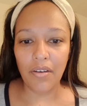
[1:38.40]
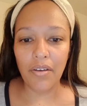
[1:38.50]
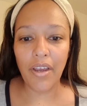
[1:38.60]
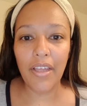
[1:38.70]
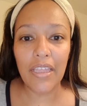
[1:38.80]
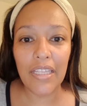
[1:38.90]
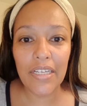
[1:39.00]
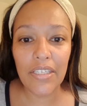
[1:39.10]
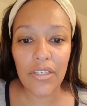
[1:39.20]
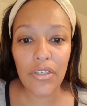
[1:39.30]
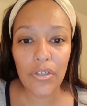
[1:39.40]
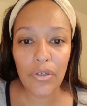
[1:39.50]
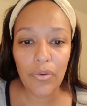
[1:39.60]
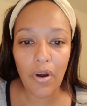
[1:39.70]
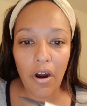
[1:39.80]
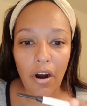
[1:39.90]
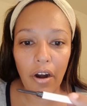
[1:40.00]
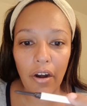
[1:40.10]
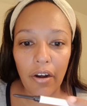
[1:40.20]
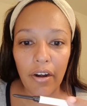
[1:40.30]
Okay, let's do
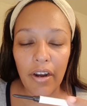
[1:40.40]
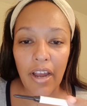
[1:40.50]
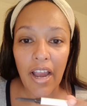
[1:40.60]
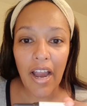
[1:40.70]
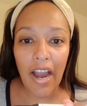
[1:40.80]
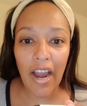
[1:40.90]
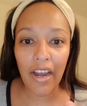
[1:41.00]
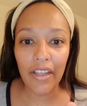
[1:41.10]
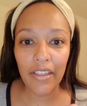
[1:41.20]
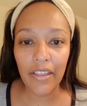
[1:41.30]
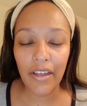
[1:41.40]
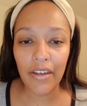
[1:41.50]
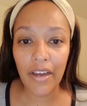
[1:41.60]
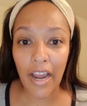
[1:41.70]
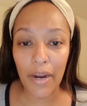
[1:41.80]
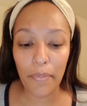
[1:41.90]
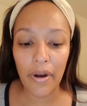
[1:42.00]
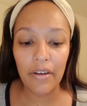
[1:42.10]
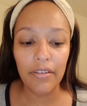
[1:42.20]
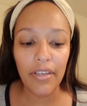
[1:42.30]
our eye, uh,
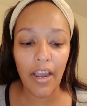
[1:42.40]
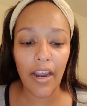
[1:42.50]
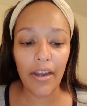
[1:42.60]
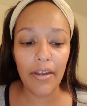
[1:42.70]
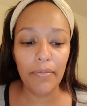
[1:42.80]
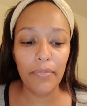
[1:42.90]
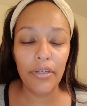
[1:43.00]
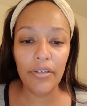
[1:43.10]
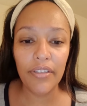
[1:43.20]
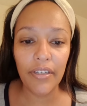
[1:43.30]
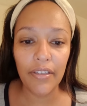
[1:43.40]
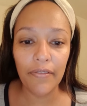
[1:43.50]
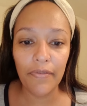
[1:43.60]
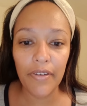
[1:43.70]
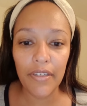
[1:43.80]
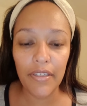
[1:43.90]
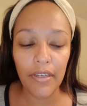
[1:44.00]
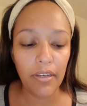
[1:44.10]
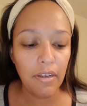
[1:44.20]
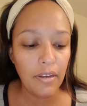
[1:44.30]
eyebrows. I am using the
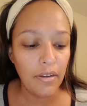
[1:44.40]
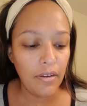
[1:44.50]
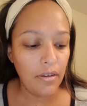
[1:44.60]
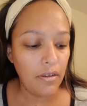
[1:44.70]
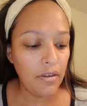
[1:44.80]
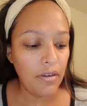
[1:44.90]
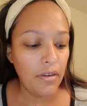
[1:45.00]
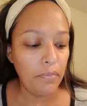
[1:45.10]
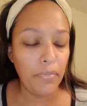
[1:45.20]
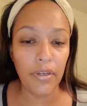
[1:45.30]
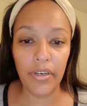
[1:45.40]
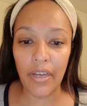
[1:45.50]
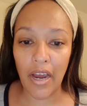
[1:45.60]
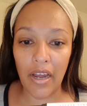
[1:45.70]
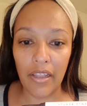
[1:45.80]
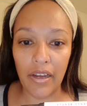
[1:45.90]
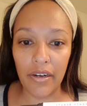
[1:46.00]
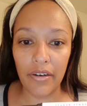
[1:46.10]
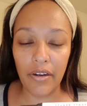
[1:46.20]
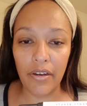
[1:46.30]
Fenty Beauty
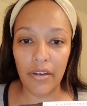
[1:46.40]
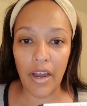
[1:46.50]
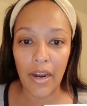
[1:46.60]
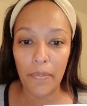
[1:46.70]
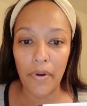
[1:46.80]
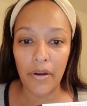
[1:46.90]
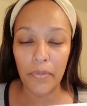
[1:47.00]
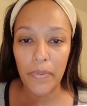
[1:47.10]
Eyeline uh, Eyebrow